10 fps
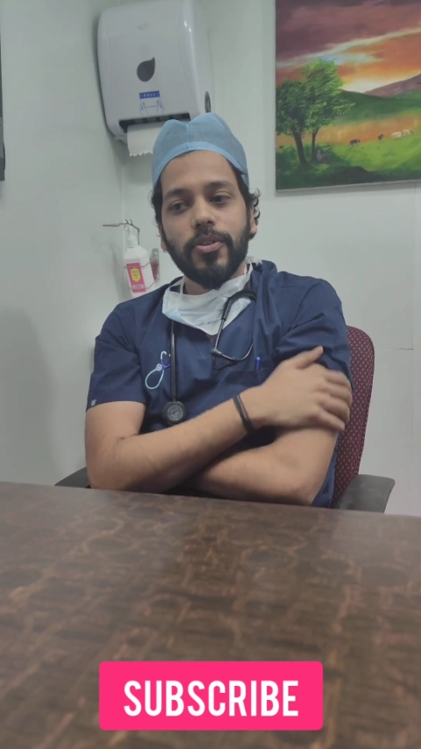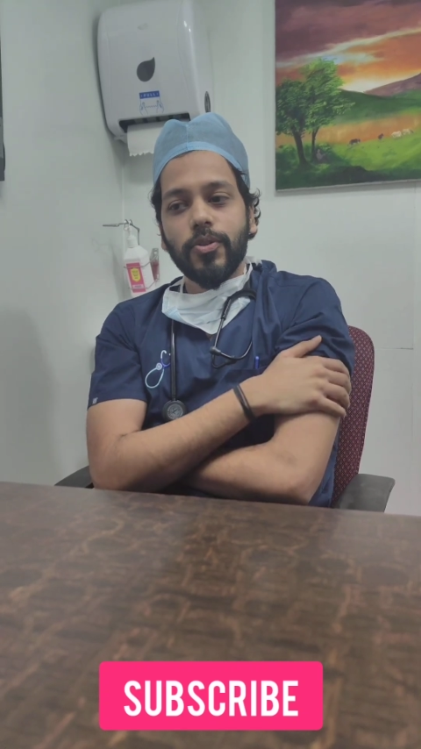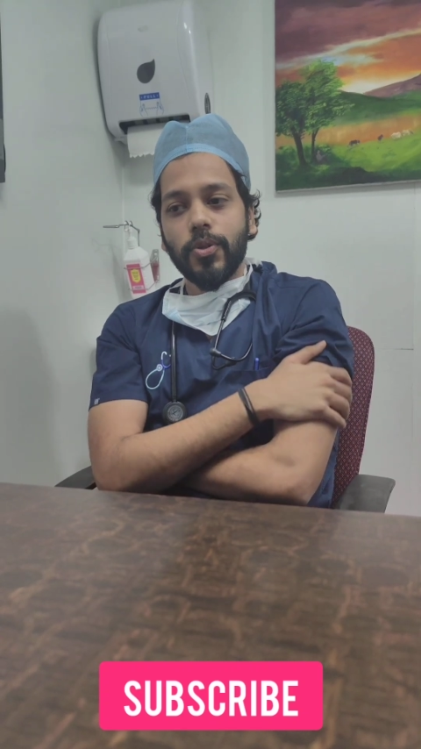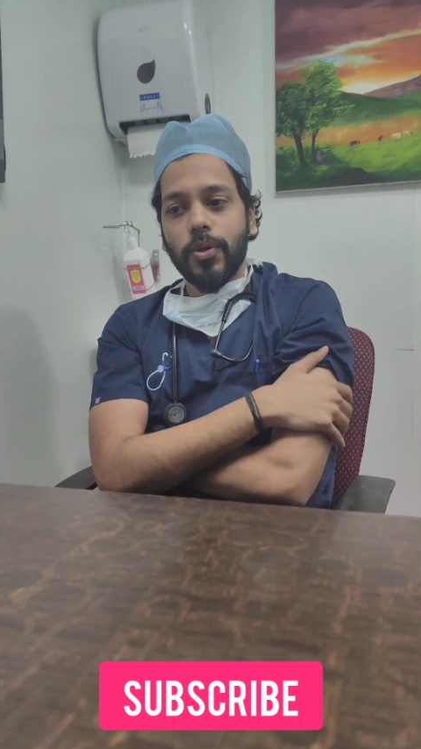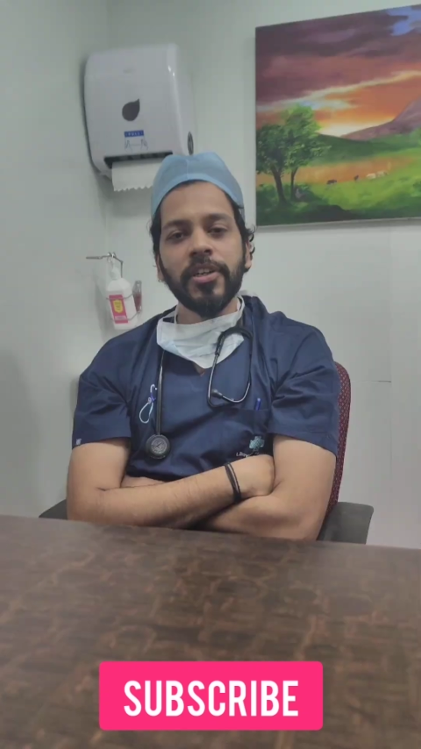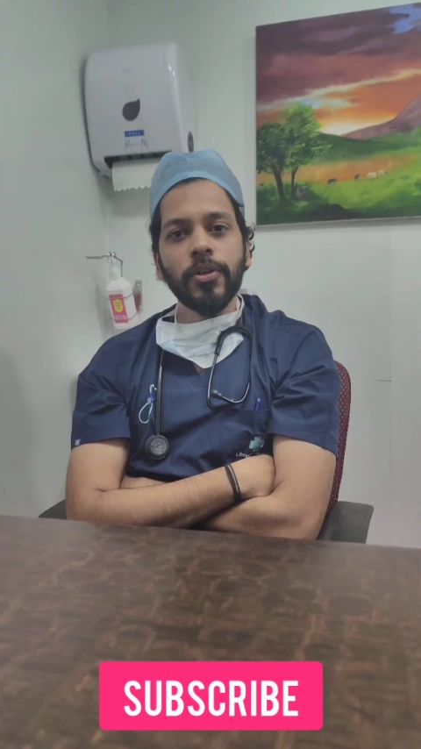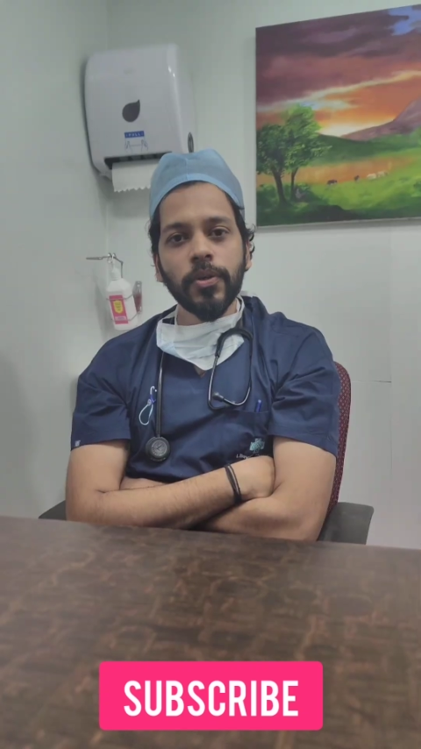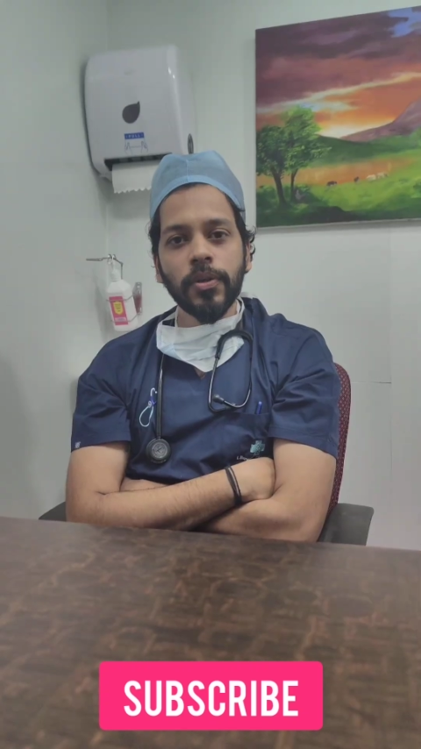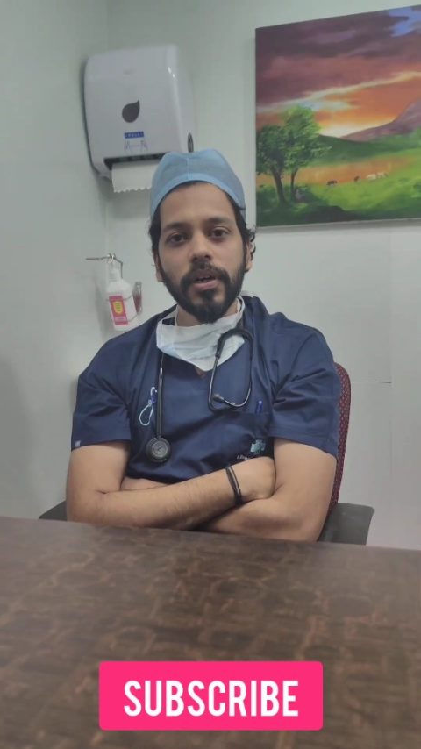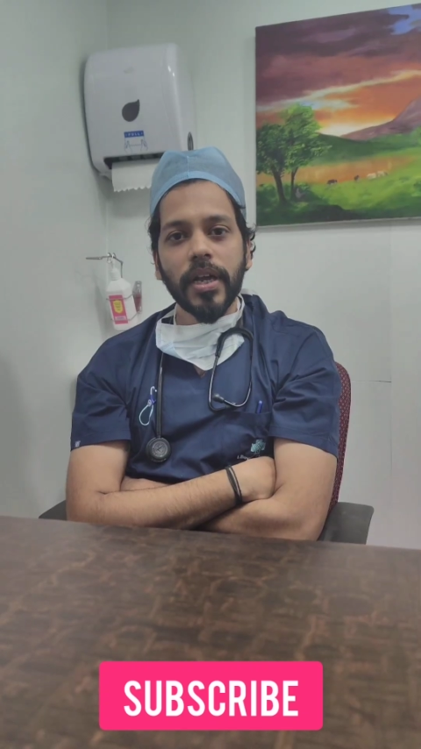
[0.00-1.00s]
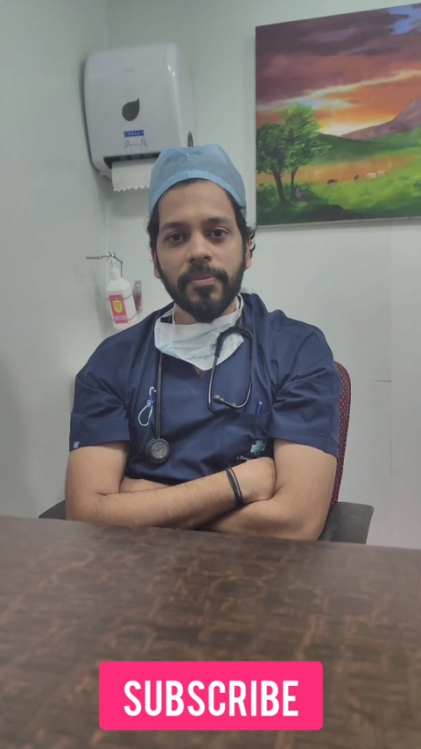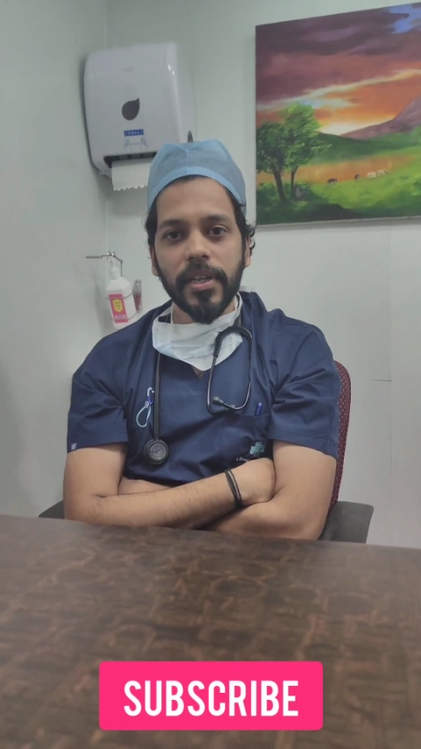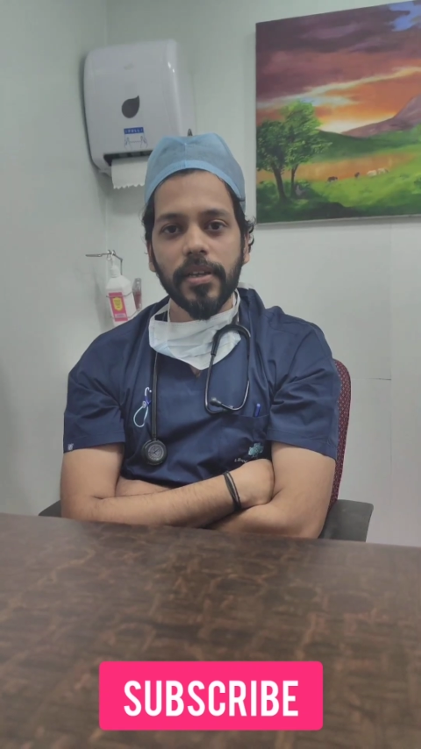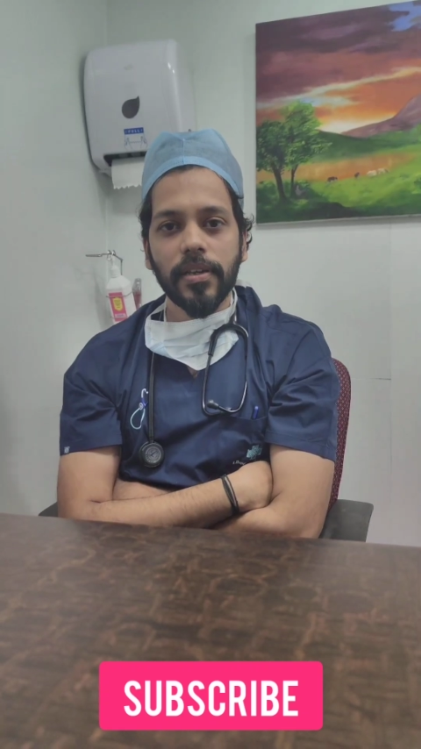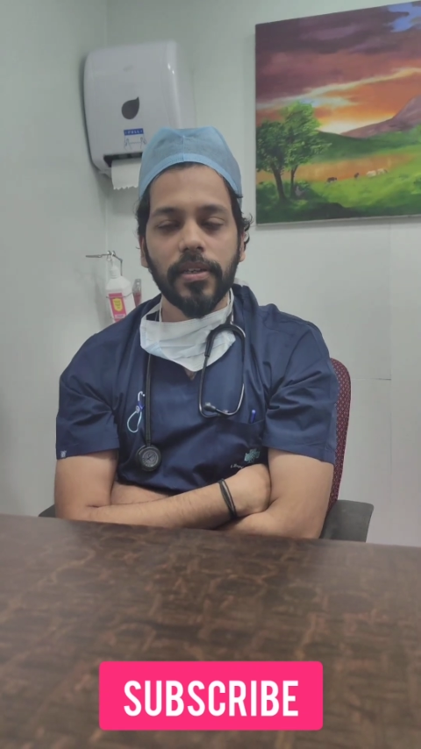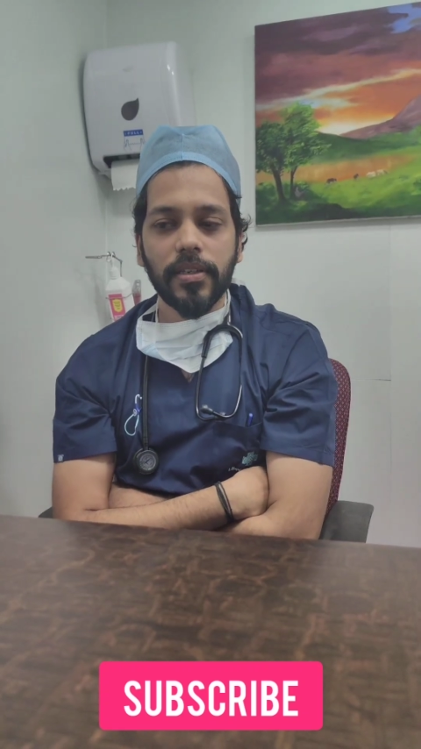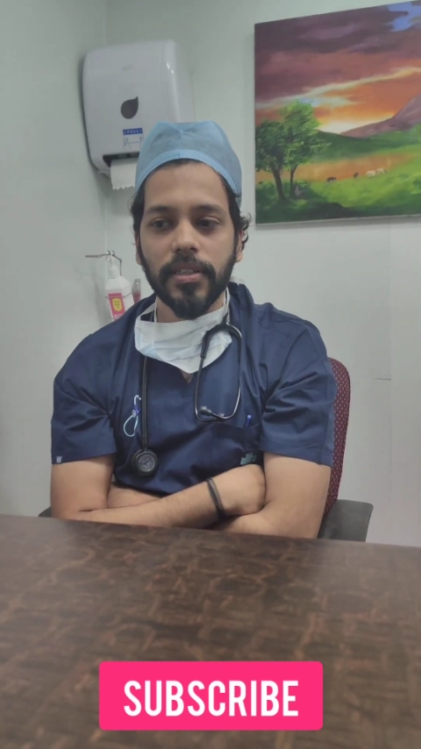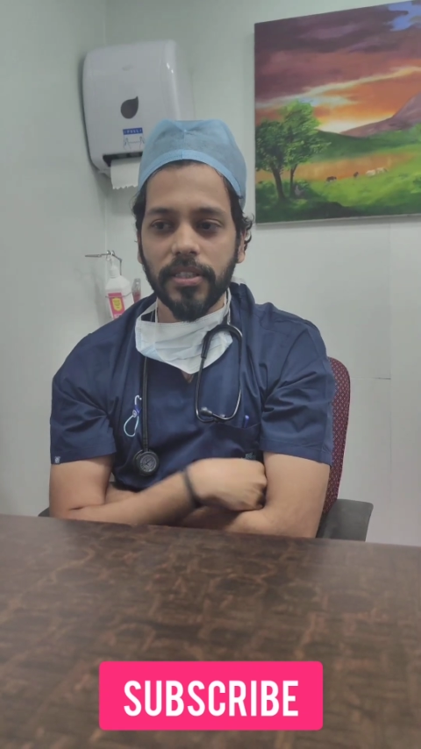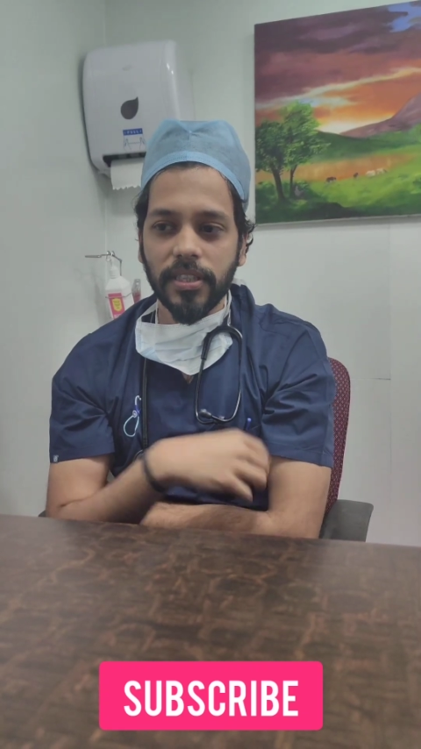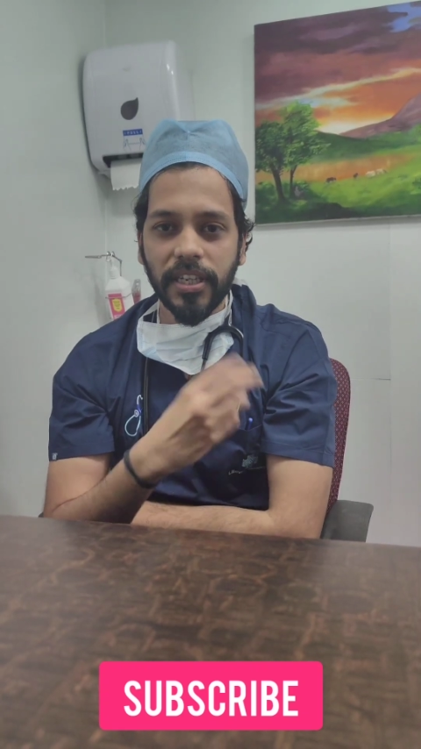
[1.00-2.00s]
So to MD,
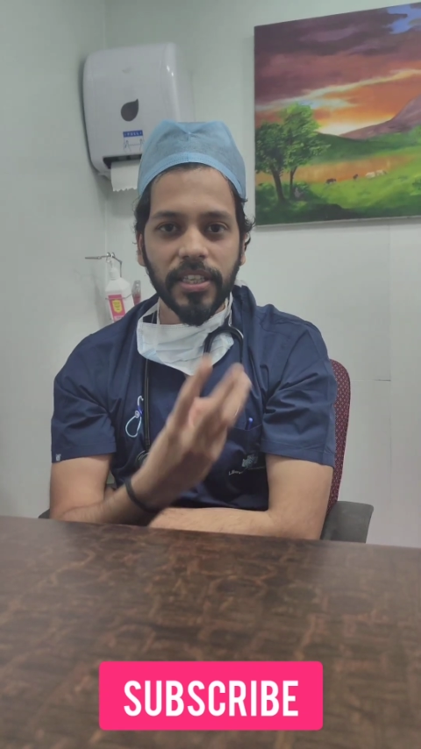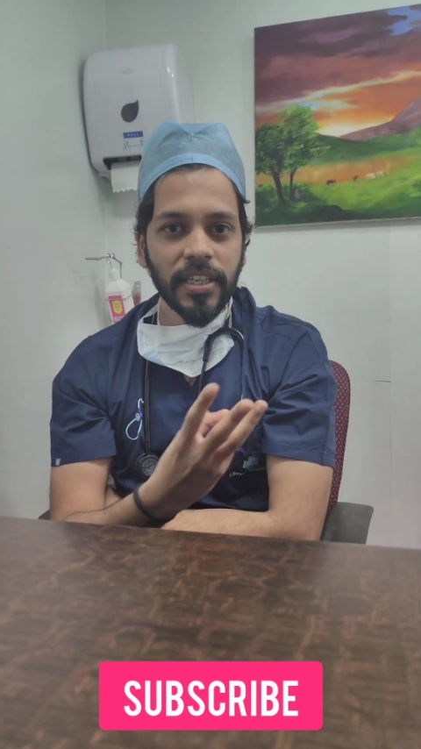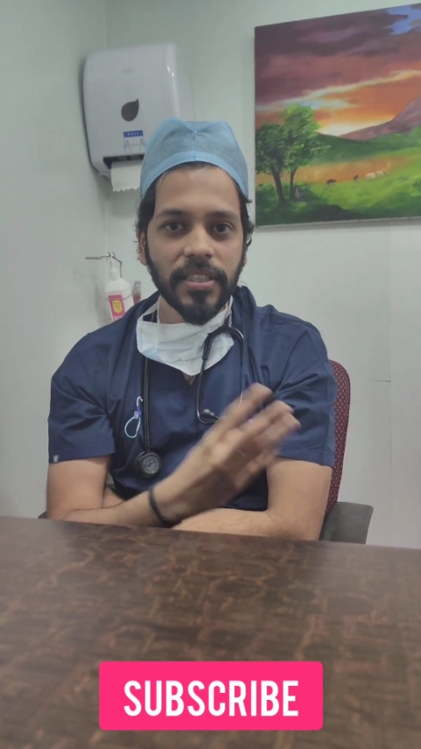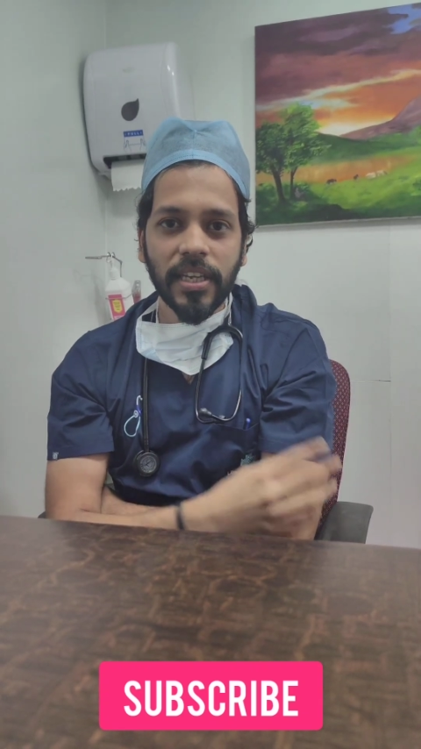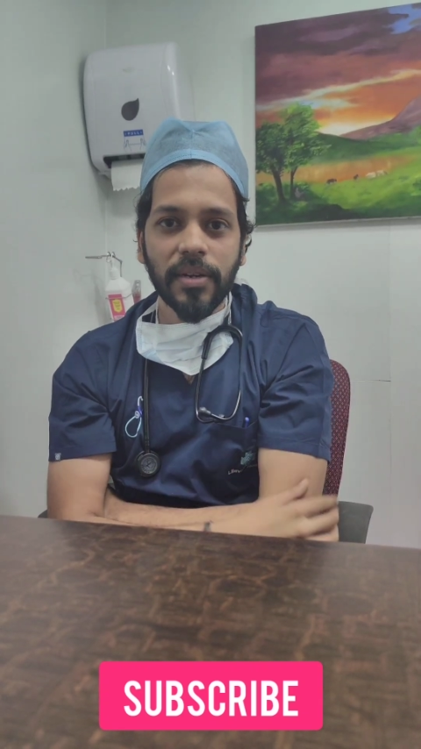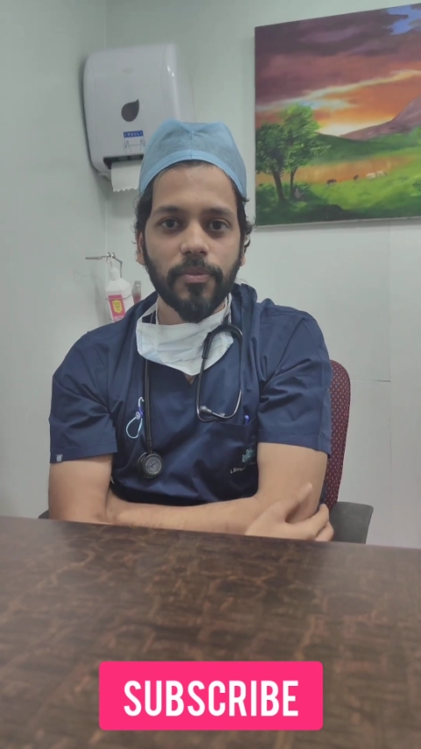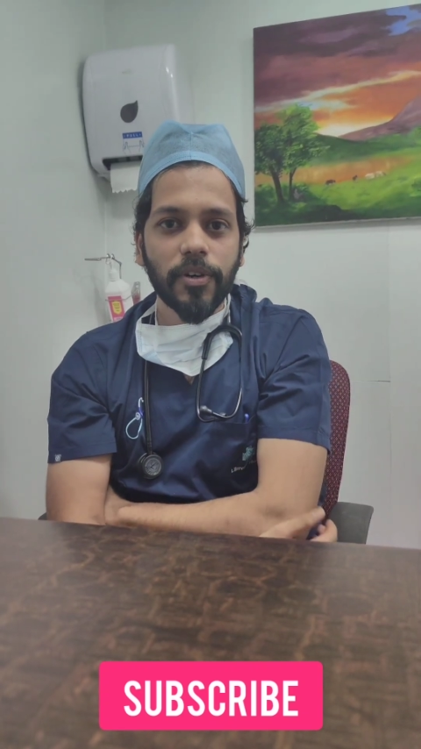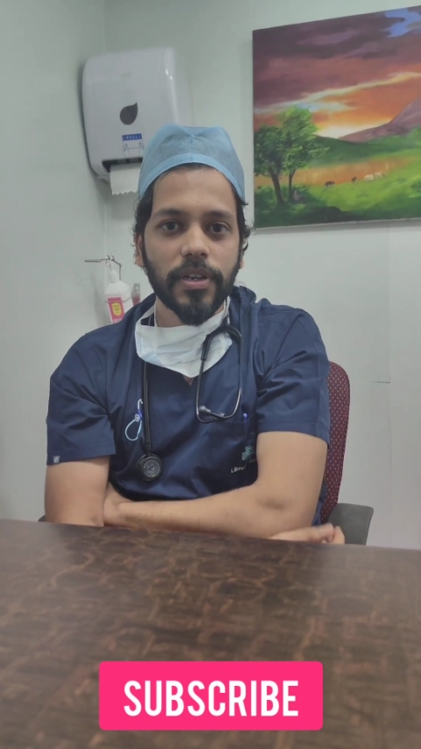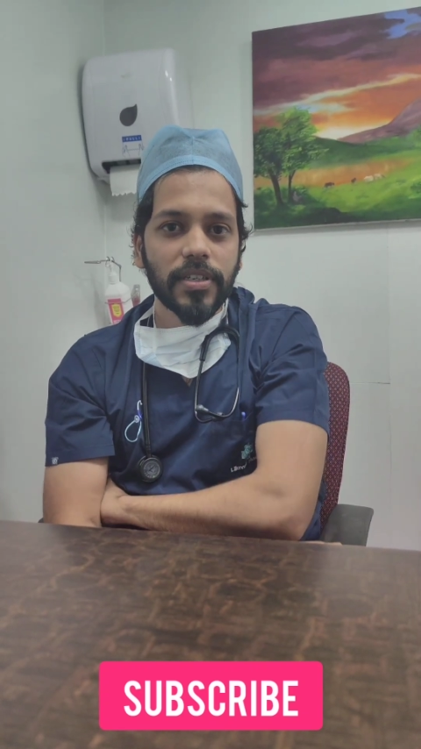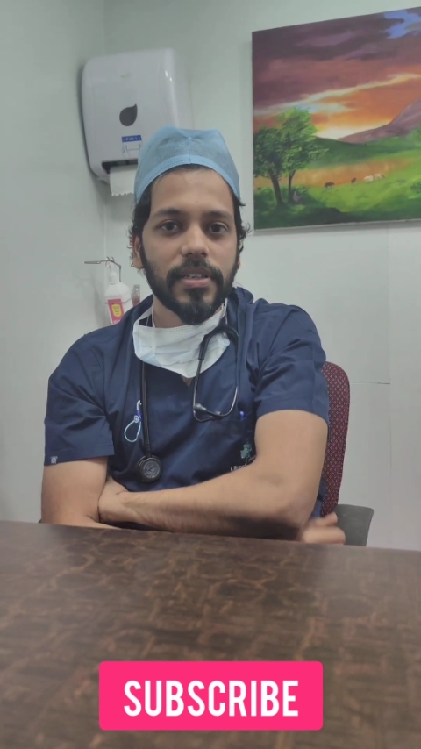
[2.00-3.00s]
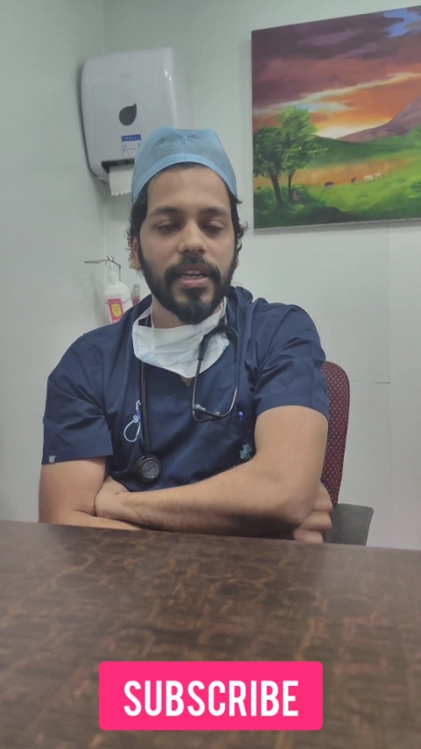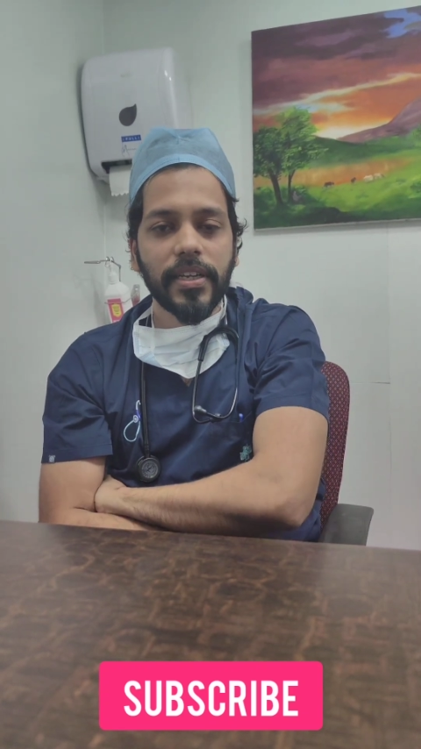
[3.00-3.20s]
these three things are important,